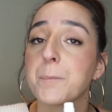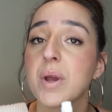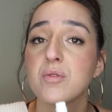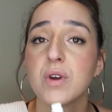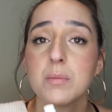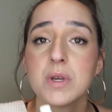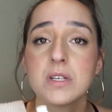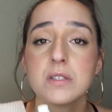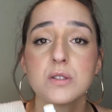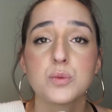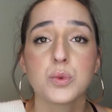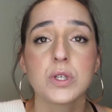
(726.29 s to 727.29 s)

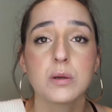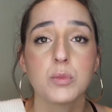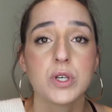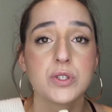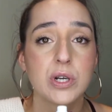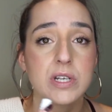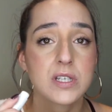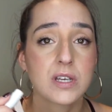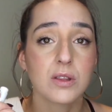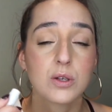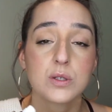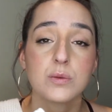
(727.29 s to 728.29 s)
really moisturizing, it
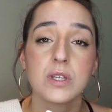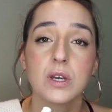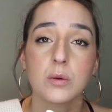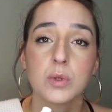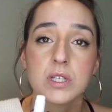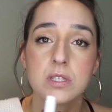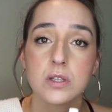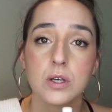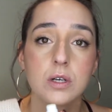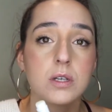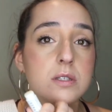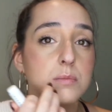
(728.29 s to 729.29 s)
looks really good with this
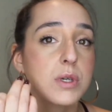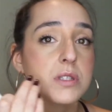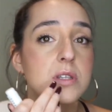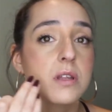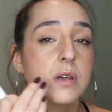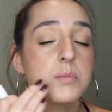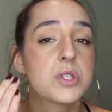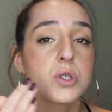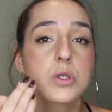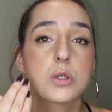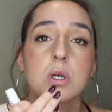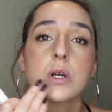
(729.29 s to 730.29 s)
look because it makes the lips
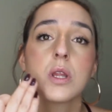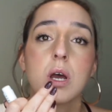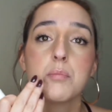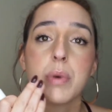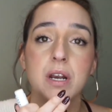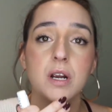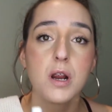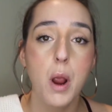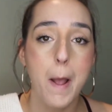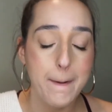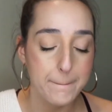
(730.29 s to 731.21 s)
just look a lot better.